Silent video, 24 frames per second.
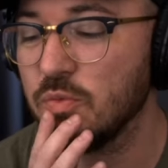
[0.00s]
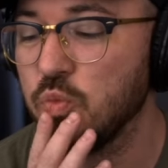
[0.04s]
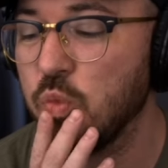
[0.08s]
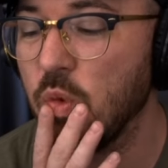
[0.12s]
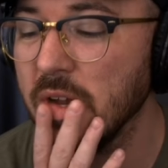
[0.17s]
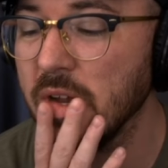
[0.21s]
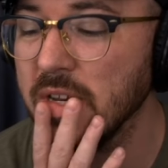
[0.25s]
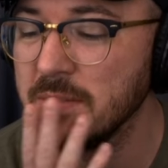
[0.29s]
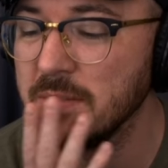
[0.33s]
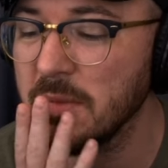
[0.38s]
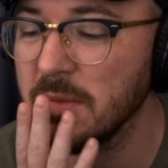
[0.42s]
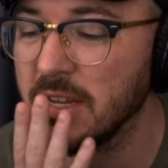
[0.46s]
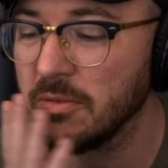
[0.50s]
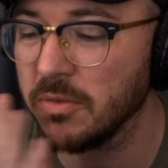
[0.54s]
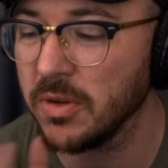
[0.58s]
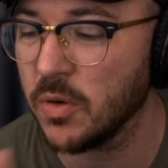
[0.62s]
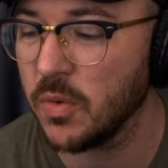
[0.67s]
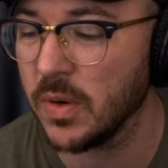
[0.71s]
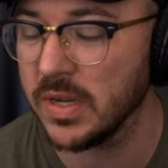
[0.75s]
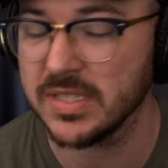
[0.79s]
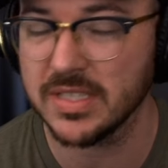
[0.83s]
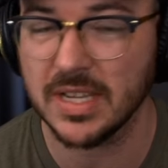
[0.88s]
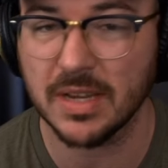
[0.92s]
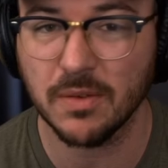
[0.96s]
want to make a
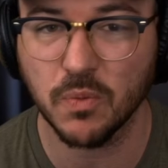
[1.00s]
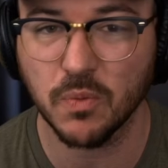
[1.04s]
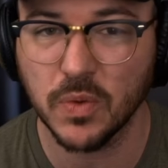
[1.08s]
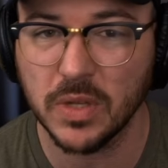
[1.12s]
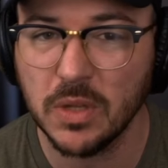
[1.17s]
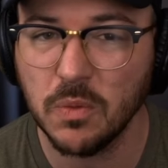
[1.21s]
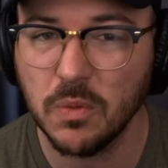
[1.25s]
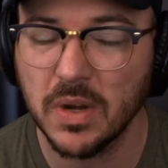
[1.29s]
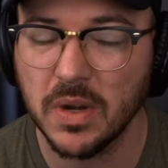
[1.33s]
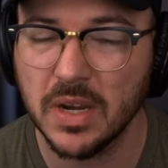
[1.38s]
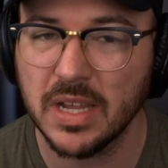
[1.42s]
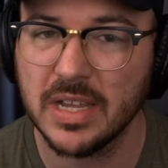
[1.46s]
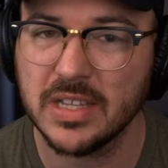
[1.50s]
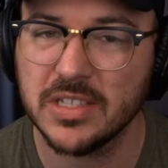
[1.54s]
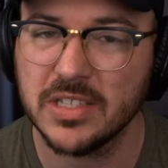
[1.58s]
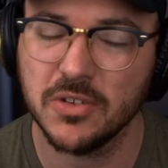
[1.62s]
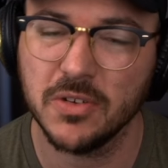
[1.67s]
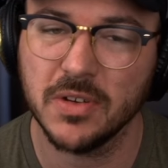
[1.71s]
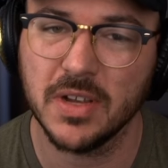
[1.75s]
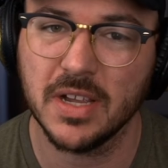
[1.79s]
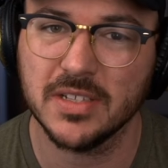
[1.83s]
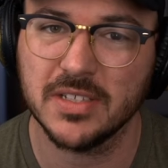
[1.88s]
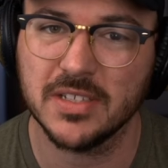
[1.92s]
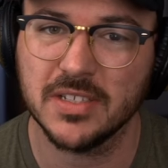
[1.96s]
request. I really want to answer
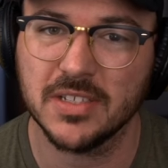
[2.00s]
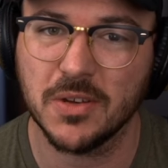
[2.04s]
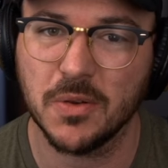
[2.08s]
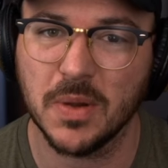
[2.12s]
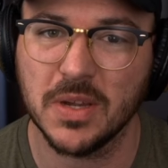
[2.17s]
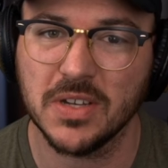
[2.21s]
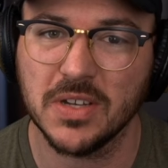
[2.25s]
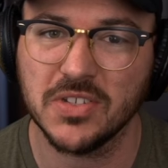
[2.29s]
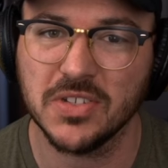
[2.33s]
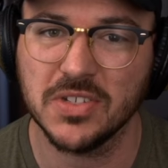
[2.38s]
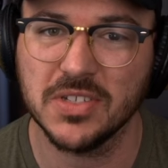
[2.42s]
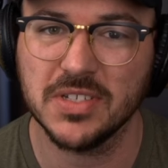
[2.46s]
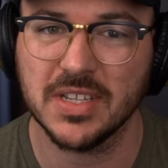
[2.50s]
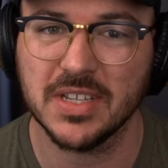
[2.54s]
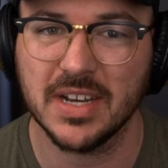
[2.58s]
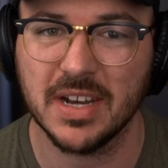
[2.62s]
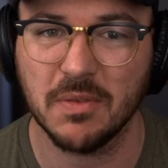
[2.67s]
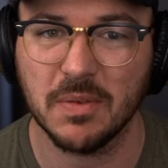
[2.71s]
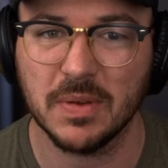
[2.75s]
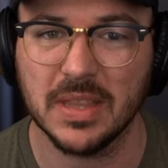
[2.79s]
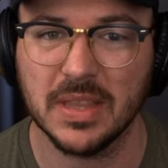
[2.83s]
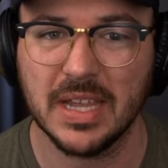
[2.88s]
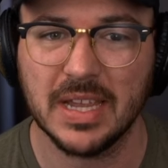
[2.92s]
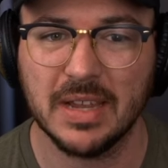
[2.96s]
you guys' questions, and I
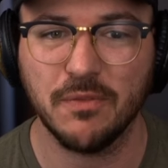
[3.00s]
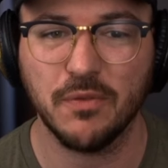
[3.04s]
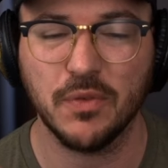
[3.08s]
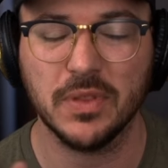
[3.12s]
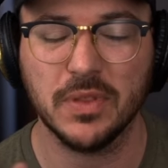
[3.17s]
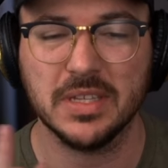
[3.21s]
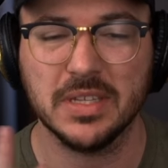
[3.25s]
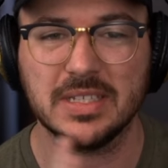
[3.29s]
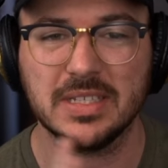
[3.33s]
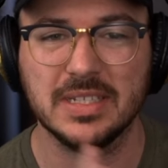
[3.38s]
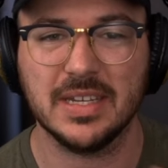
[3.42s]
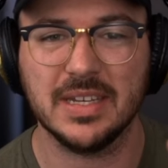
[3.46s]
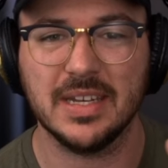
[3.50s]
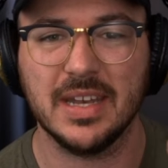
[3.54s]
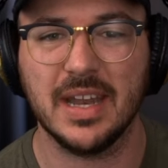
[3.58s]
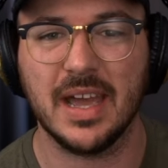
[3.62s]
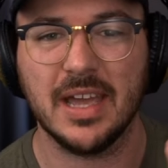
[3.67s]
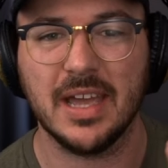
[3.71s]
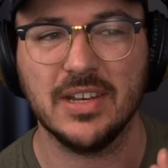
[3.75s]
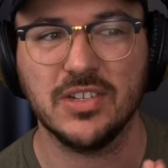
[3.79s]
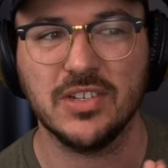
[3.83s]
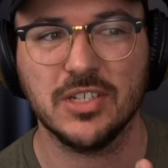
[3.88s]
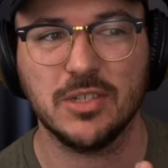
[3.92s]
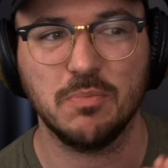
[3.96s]
would like for this to
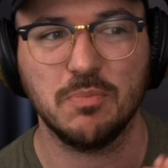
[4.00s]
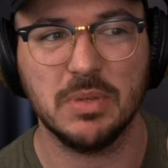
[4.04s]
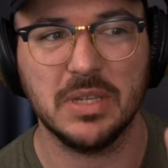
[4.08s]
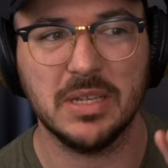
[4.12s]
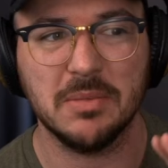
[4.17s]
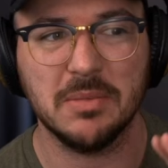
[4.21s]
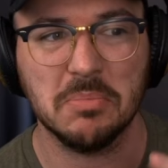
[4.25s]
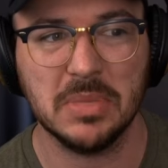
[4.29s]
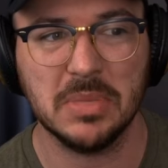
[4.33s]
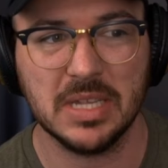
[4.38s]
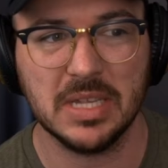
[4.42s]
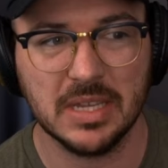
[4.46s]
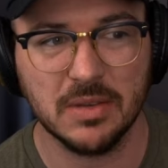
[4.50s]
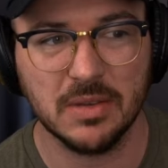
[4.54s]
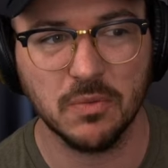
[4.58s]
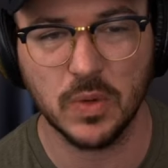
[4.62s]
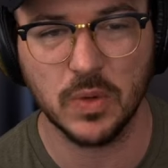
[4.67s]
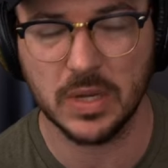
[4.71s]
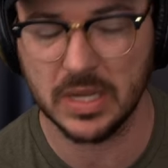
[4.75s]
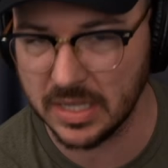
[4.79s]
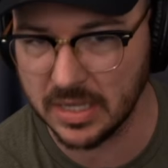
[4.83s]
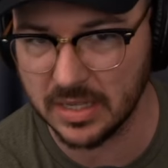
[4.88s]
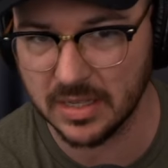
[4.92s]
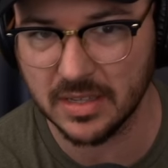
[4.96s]
not just be me
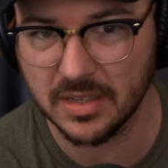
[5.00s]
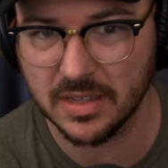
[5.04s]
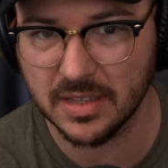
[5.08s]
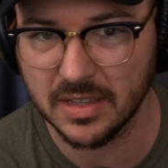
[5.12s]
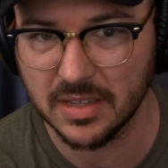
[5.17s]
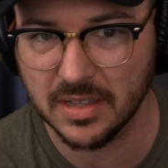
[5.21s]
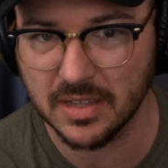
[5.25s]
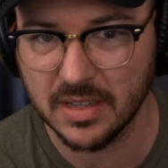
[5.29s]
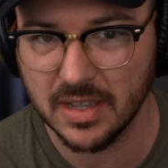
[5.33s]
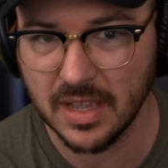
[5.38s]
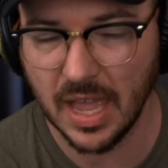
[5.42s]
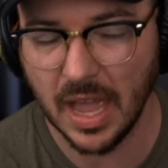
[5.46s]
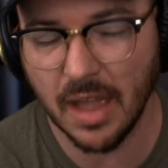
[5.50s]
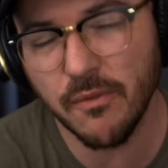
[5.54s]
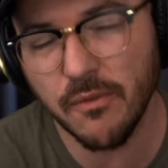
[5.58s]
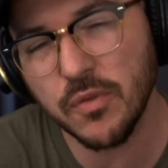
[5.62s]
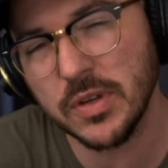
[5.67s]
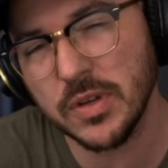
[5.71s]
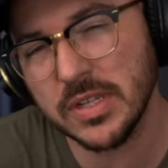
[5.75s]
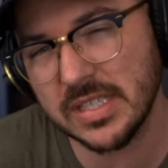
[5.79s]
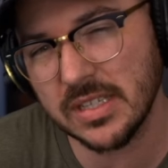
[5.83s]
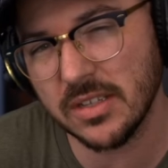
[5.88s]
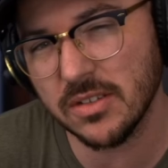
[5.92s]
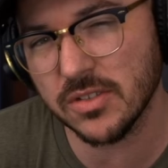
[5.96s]
reading
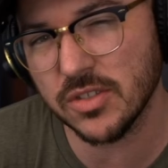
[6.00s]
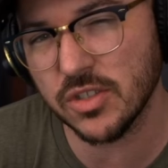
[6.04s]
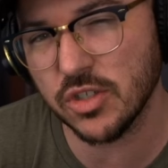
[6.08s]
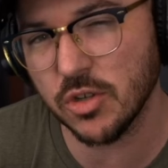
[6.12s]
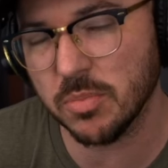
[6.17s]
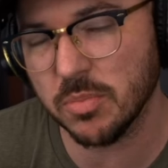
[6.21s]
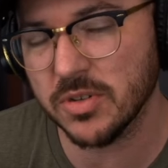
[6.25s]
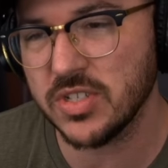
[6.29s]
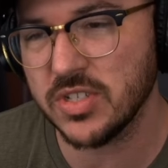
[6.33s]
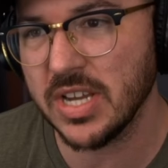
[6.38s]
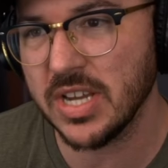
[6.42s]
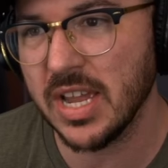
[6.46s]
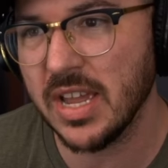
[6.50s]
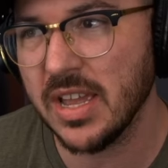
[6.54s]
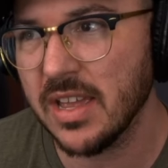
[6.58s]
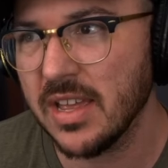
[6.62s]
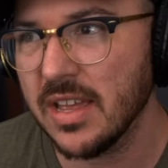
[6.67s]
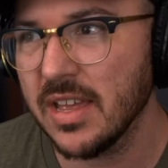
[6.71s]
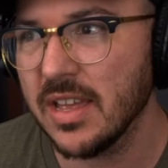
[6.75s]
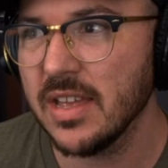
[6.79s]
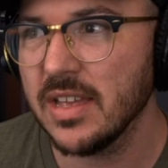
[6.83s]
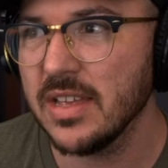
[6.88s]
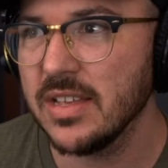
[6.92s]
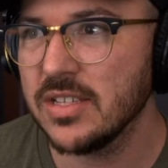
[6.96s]
every single super
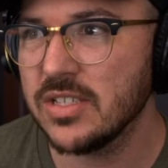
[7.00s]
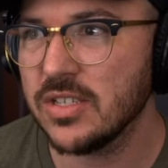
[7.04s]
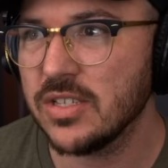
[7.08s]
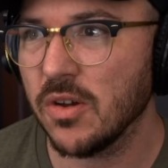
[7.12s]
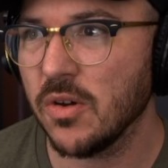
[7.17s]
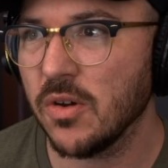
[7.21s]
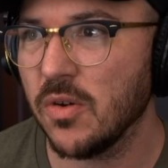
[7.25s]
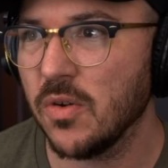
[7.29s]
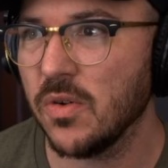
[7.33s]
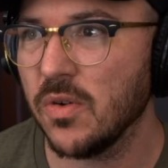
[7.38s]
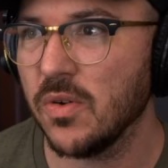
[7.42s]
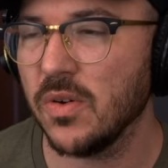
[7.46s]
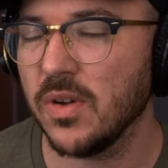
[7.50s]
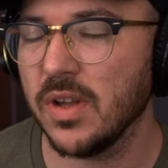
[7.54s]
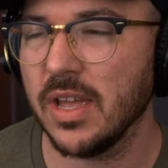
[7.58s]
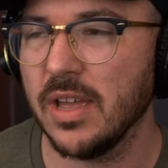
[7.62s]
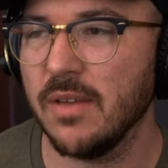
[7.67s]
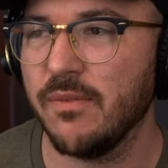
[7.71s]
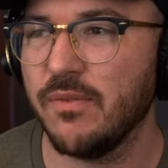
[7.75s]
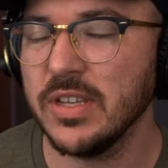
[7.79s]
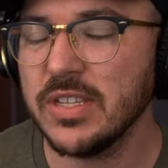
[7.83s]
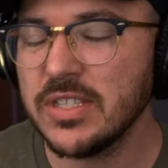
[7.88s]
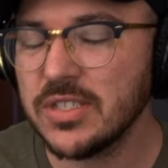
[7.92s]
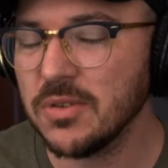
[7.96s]
chat. So
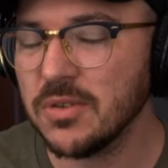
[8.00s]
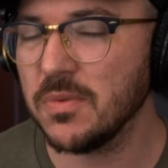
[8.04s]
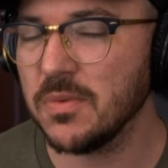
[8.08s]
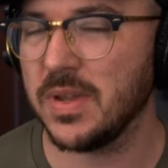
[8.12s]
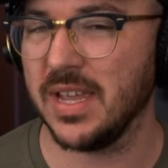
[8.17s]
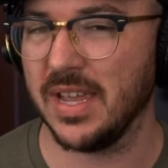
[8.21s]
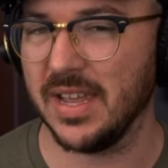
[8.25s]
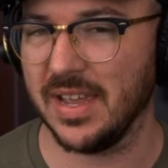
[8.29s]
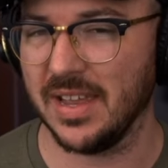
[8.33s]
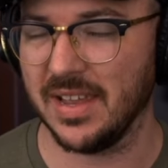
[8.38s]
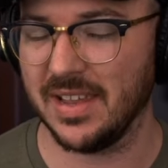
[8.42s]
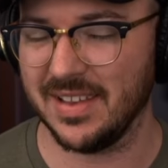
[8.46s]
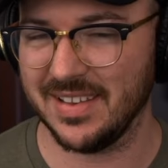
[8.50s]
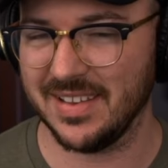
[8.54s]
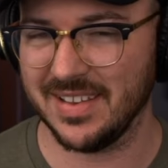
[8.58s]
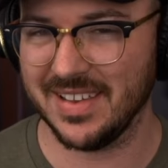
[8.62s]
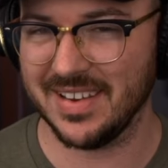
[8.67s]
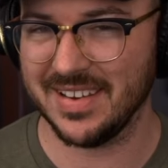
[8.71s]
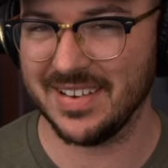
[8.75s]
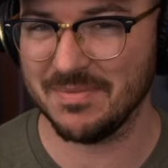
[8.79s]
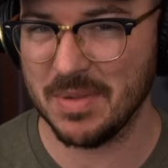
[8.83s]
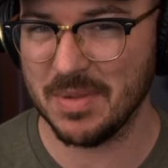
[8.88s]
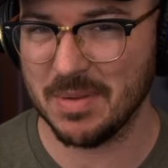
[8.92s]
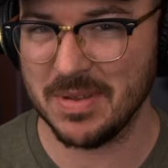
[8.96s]
if it's okay,
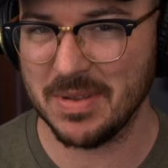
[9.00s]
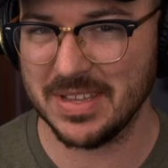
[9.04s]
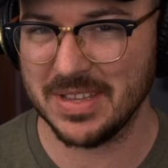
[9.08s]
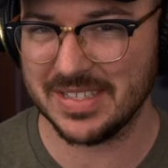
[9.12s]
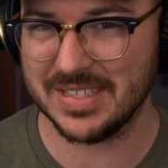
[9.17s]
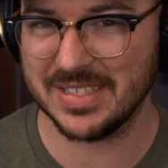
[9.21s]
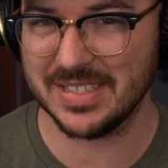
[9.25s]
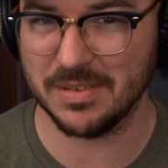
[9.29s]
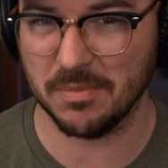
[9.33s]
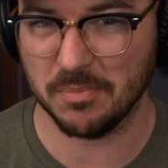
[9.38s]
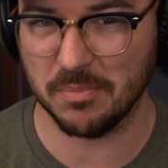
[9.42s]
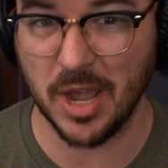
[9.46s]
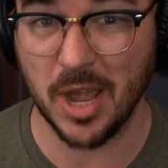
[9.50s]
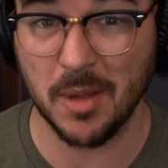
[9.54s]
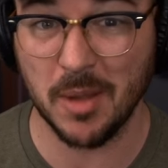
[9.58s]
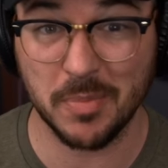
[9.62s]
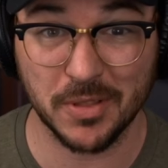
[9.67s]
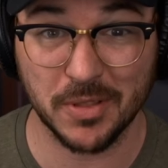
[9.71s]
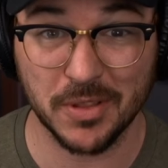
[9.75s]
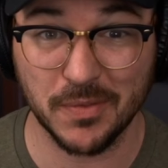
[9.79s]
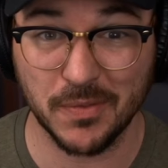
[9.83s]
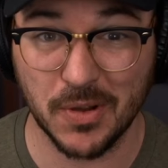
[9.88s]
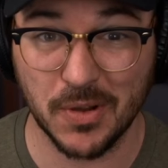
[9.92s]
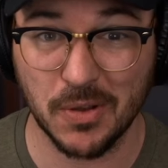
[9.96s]
and maybe this is a
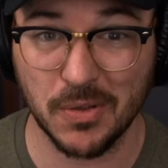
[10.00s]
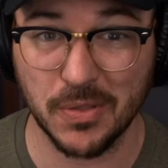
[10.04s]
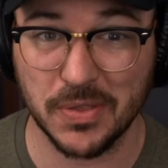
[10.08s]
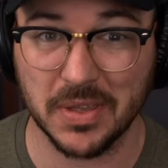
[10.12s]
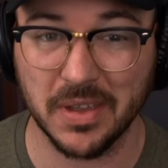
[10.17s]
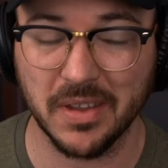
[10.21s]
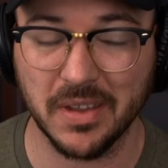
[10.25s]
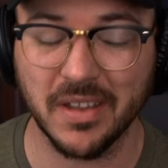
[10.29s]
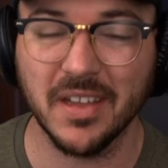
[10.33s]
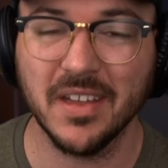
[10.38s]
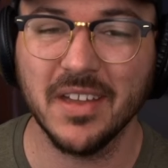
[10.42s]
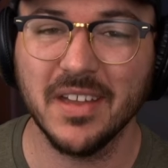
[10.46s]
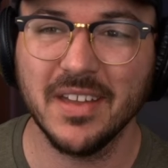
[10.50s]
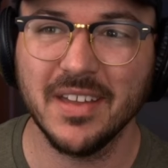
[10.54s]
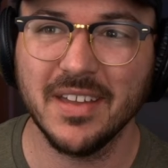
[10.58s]
popular vote thing,